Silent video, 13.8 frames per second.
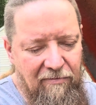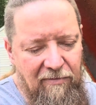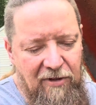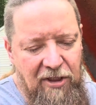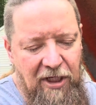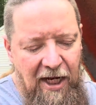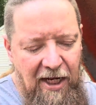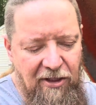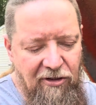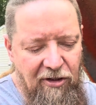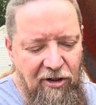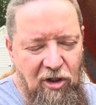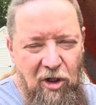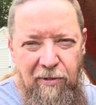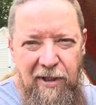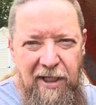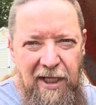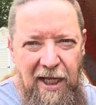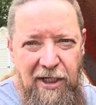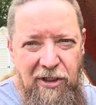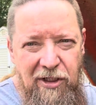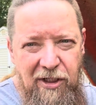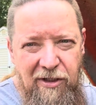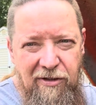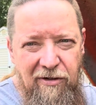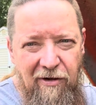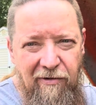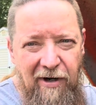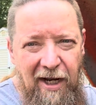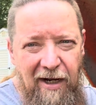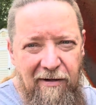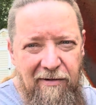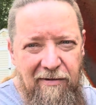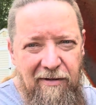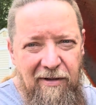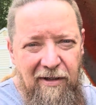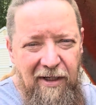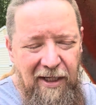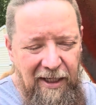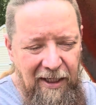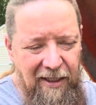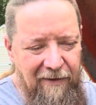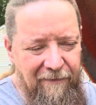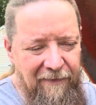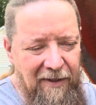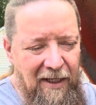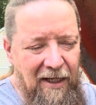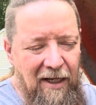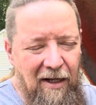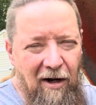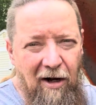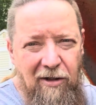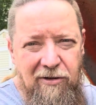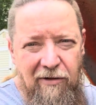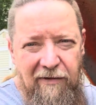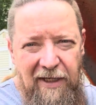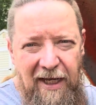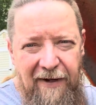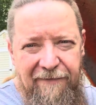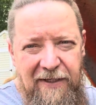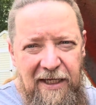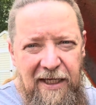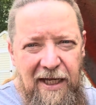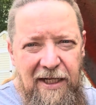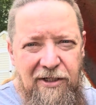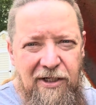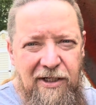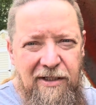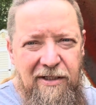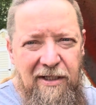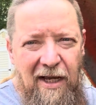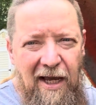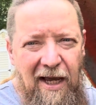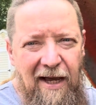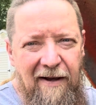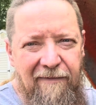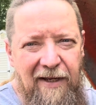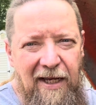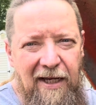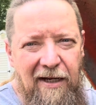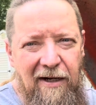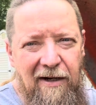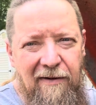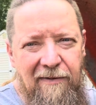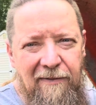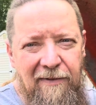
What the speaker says: changed the cubic inches around in them. Also, the FT engines have a